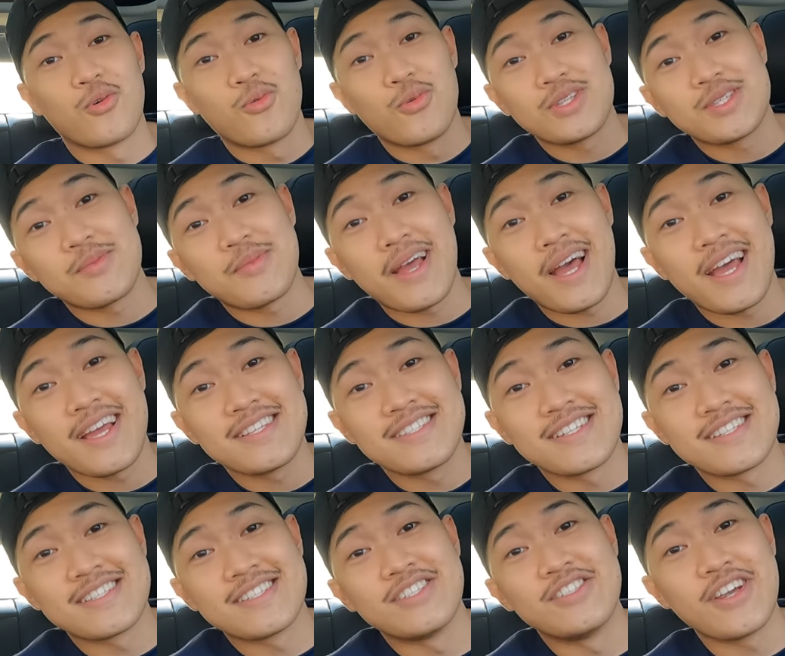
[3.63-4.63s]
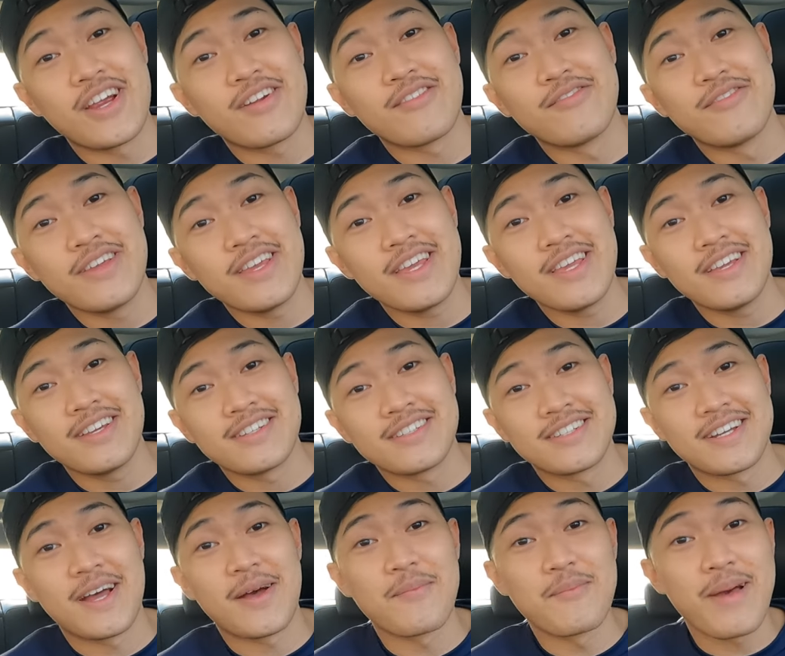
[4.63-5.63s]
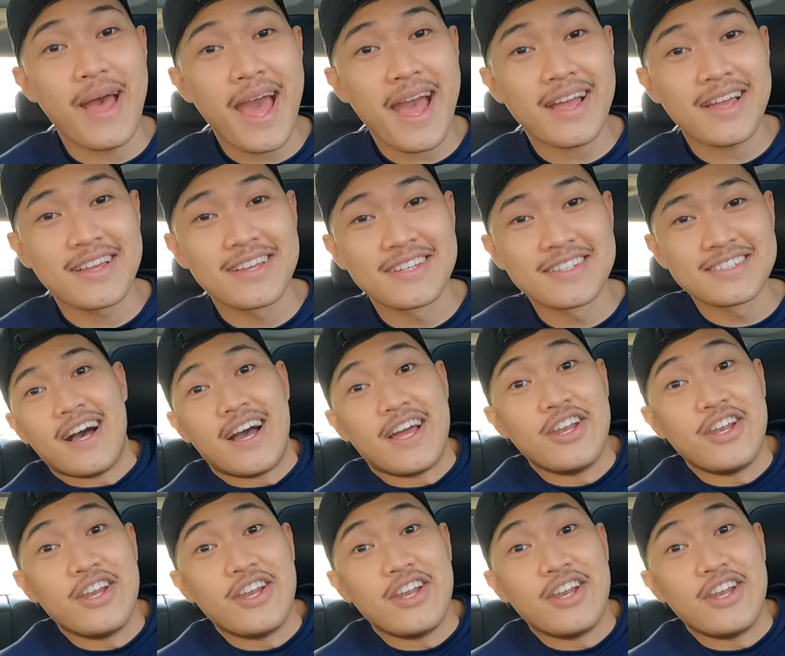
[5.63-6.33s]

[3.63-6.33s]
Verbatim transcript: What's up guys, it's Jared V. I'm back.